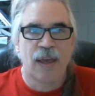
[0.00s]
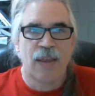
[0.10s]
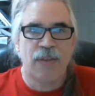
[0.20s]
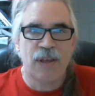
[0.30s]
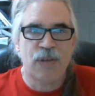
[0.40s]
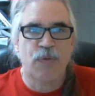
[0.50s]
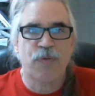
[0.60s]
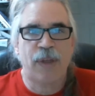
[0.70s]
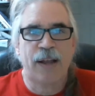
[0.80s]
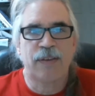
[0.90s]
And these
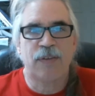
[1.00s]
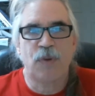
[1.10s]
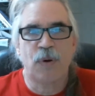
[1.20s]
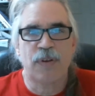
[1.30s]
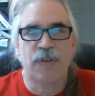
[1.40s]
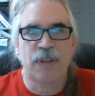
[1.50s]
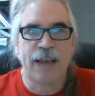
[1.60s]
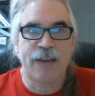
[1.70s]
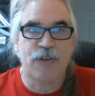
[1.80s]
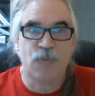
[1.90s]
reflect the focus of the
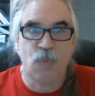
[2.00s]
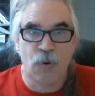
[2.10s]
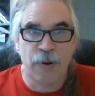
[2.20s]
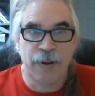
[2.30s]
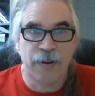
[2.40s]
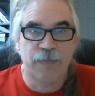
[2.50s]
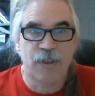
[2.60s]
ancient warrior.